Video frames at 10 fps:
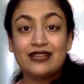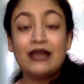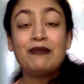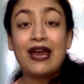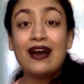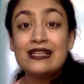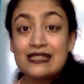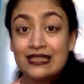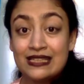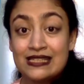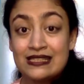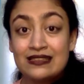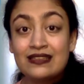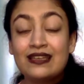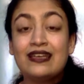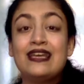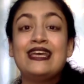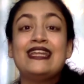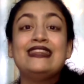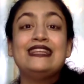And my answer is
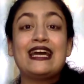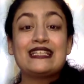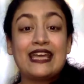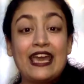that